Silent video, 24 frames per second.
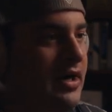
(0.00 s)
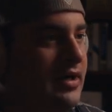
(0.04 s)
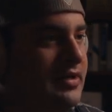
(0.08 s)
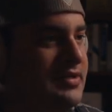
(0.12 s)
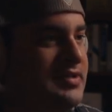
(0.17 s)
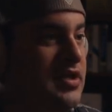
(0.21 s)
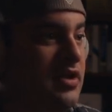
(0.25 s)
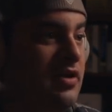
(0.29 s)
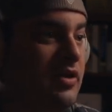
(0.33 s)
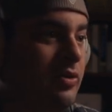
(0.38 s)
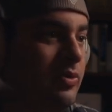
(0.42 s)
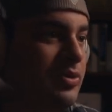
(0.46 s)

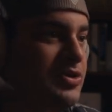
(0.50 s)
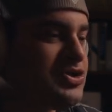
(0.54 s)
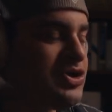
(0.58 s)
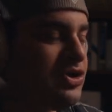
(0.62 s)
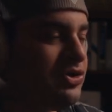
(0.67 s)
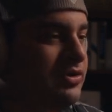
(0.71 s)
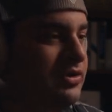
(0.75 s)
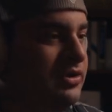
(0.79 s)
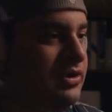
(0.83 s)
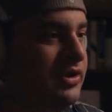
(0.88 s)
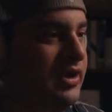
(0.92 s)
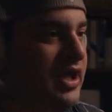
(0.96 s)
dealing with
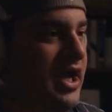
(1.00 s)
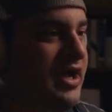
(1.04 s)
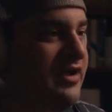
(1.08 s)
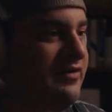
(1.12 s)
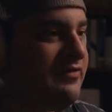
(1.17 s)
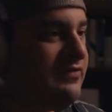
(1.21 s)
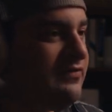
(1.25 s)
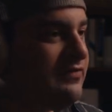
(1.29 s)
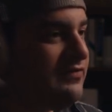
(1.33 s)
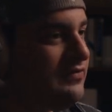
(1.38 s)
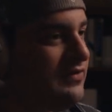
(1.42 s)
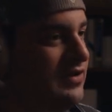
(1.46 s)
certain
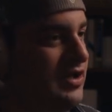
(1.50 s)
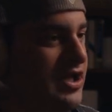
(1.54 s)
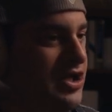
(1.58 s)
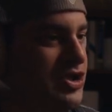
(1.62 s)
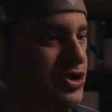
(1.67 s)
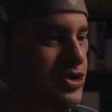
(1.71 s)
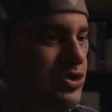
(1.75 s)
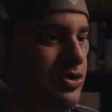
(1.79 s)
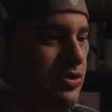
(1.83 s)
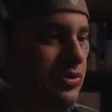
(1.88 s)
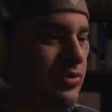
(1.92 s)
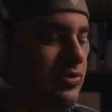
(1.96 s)
life
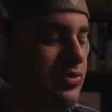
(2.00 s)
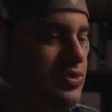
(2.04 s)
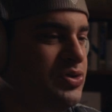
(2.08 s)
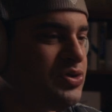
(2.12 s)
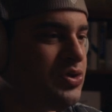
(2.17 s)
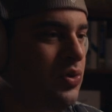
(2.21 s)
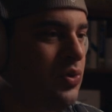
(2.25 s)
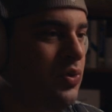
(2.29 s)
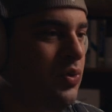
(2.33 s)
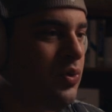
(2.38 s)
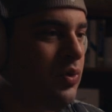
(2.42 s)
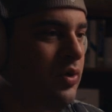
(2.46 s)
issues,
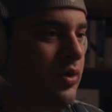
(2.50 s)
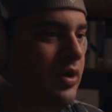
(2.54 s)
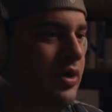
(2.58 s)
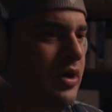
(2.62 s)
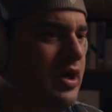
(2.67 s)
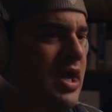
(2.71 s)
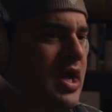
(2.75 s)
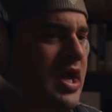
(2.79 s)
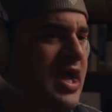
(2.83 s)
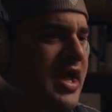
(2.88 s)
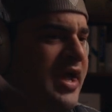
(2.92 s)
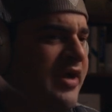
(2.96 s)
or
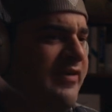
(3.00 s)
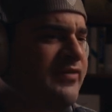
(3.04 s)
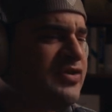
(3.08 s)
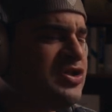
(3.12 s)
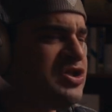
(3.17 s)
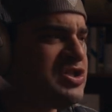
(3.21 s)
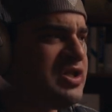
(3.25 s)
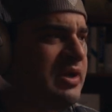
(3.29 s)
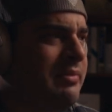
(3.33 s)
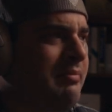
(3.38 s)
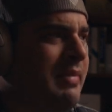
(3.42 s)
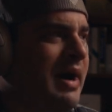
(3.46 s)
even
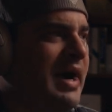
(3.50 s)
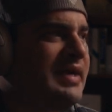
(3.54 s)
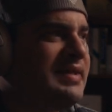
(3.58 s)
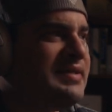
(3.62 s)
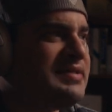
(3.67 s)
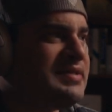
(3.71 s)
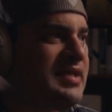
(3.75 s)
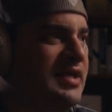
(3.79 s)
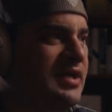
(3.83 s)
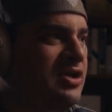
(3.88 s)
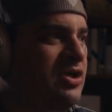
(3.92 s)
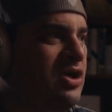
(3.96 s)
just the
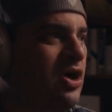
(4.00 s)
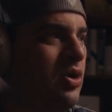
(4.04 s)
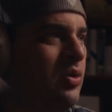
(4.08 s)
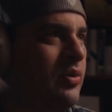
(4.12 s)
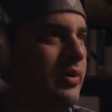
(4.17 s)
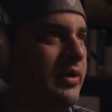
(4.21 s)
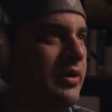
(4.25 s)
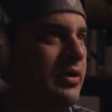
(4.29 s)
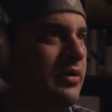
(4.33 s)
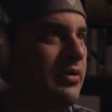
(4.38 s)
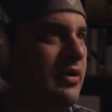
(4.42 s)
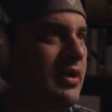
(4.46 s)
mindset
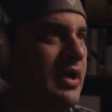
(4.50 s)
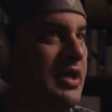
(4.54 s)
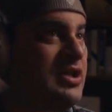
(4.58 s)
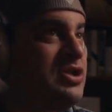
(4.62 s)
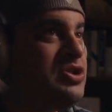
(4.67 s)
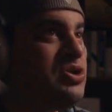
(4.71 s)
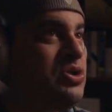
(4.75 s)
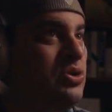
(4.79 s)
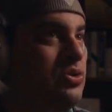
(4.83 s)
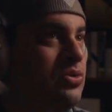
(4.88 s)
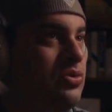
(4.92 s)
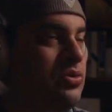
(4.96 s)
going
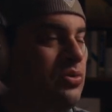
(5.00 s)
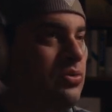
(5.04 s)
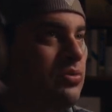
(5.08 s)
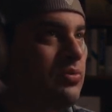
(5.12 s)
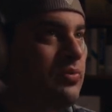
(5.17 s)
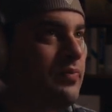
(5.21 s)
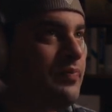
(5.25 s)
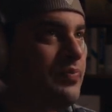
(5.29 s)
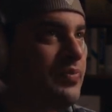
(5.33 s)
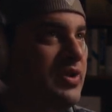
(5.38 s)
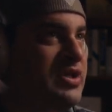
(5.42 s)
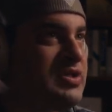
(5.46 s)
into,
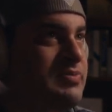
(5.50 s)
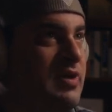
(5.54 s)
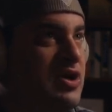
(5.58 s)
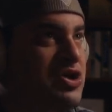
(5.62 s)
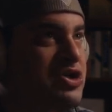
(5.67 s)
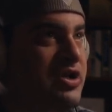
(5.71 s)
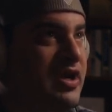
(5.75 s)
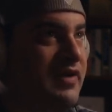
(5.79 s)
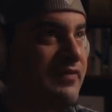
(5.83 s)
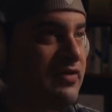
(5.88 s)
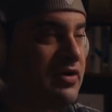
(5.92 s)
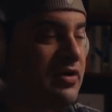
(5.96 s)

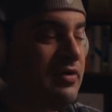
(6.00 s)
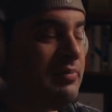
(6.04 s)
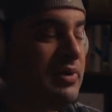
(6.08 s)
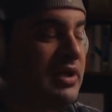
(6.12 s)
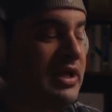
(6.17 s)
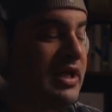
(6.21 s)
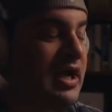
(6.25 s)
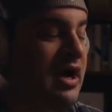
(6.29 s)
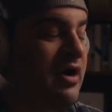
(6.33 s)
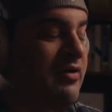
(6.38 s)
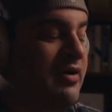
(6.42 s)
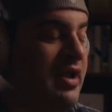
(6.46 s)
especially after
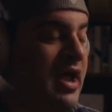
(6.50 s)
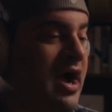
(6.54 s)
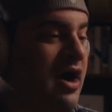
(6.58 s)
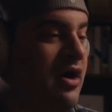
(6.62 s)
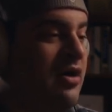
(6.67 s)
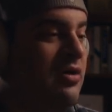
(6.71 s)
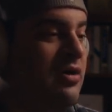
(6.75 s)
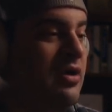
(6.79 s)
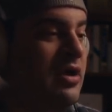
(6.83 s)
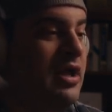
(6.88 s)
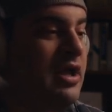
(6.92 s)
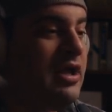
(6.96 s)
being out
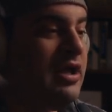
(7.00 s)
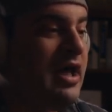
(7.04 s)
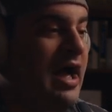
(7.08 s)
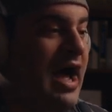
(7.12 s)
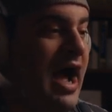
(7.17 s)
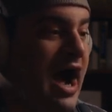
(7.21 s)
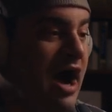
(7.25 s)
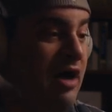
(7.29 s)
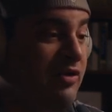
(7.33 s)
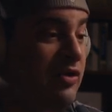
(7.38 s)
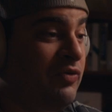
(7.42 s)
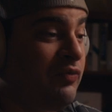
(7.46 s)
now,
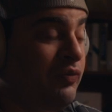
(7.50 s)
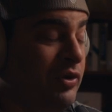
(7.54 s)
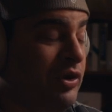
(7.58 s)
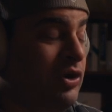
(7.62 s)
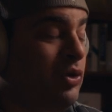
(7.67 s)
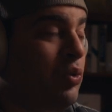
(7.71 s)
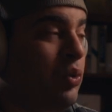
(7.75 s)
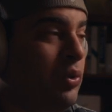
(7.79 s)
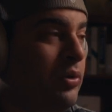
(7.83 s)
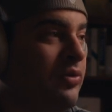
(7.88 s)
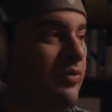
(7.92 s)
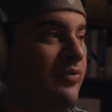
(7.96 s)
how the real
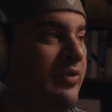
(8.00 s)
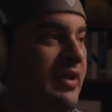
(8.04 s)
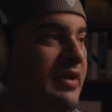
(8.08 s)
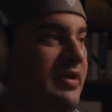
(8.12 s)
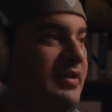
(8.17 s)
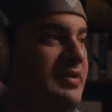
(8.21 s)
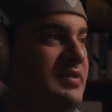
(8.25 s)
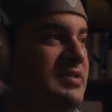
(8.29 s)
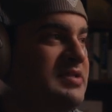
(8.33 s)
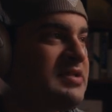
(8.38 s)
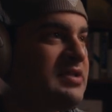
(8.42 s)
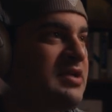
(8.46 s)
world
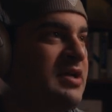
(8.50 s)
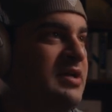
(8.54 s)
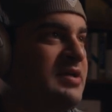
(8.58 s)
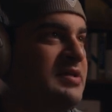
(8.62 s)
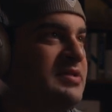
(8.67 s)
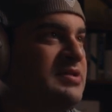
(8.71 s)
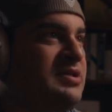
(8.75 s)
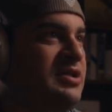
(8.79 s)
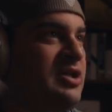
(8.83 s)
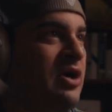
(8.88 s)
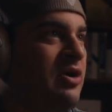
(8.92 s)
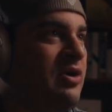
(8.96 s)
is.
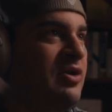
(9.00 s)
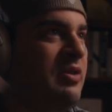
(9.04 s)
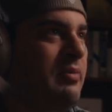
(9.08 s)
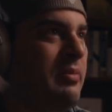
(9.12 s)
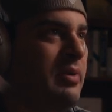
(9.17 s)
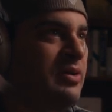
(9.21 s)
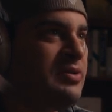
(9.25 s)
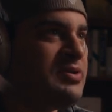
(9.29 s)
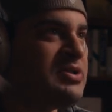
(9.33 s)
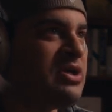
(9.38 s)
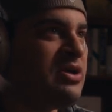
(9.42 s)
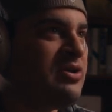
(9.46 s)
Because, in the
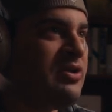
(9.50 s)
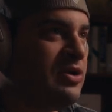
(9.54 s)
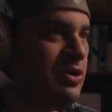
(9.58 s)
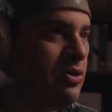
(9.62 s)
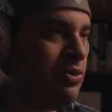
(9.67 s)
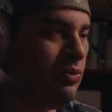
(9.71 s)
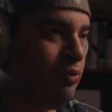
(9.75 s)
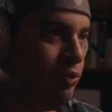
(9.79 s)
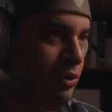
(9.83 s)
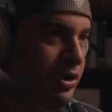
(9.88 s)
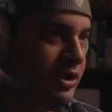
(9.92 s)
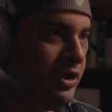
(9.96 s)
military, they do
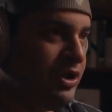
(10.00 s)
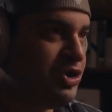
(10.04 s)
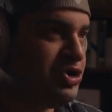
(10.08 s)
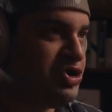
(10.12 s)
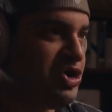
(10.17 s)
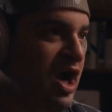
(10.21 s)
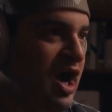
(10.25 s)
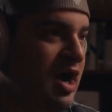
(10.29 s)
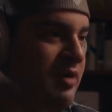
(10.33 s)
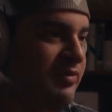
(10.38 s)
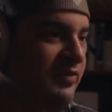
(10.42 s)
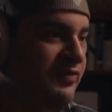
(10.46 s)
a really good
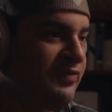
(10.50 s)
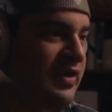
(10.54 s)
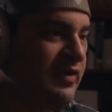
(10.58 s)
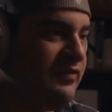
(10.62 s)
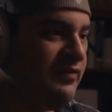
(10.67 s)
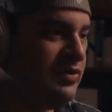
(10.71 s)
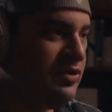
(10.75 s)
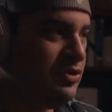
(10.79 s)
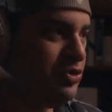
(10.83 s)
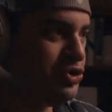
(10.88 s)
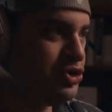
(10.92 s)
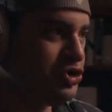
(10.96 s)
job of
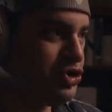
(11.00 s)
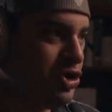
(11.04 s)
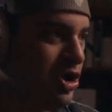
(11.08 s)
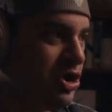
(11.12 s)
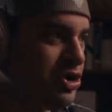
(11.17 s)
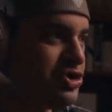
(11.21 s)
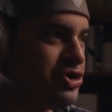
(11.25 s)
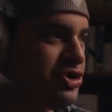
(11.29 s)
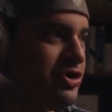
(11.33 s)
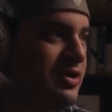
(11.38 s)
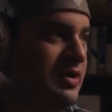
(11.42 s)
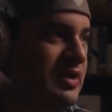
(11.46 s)
giving you
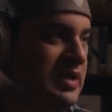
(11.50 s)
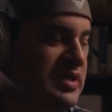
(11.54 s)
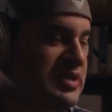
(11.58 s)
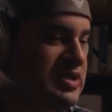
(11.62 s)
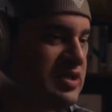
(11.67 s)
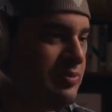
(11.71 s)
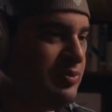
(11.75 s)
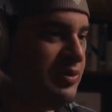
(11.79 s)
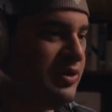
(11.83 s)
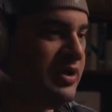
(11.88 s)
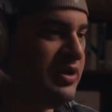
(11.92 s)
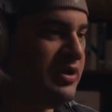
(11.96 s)
structure and
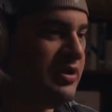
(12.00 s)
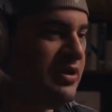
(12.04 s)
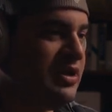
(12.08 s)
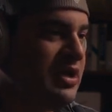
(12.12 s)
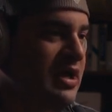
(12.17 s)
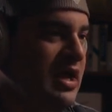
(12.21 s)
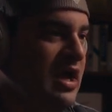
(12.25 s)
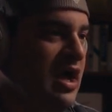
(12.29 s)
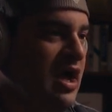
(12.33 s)
discipline.